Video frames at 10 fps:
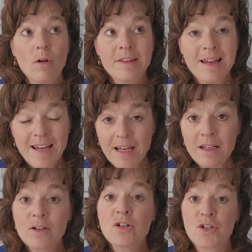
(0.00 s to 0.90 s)
the
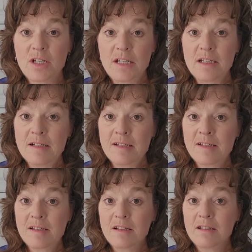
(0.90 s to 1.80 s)

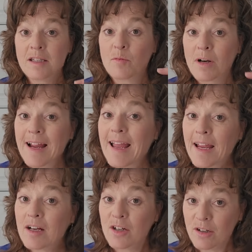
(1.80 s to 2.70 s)
energies that were
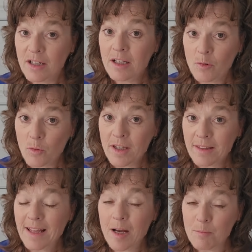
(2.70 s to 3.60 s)
anchored in
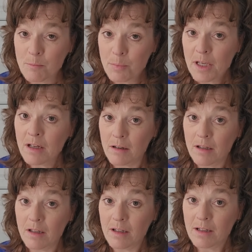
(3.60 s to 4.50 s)
with that
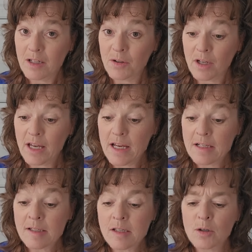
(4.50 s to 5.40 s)
bill.
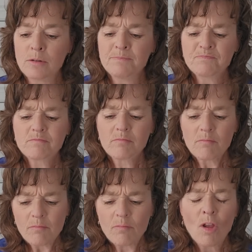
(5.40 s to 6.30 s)
Okay, so
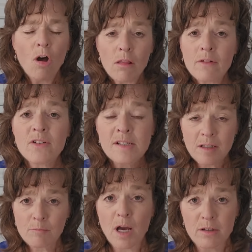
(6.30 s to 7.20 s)
all of us
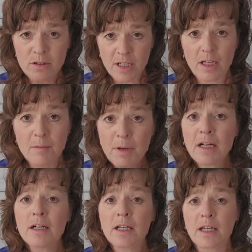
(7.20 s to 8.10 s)
in modern day
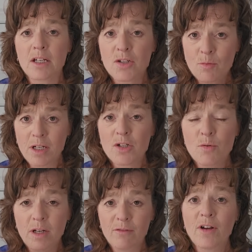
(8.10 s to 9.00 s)
America,
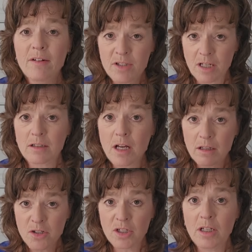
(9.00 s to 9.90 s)
2025
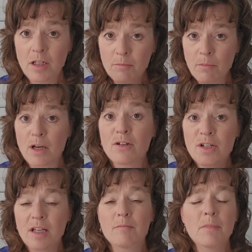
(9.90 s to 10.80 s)
technology, modern
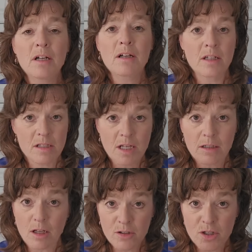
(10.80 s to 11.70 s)
day America,
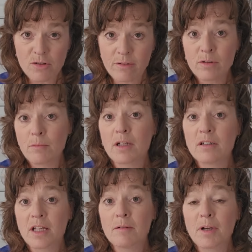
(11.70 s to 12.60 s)
technology driven
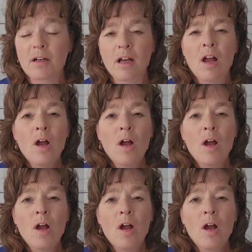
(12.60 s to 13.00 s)
modern day America,